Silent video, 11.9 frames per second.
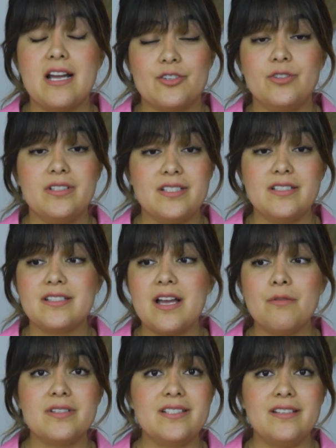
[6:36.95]
actually, since
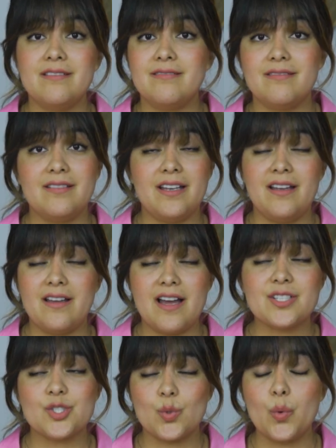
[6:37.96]
I was in uh,
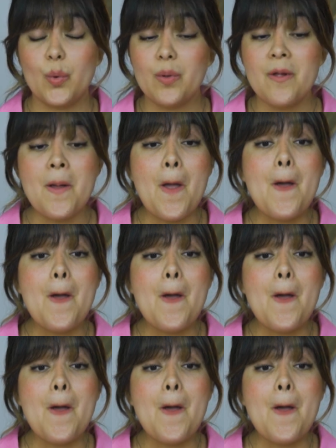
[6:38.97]
at school.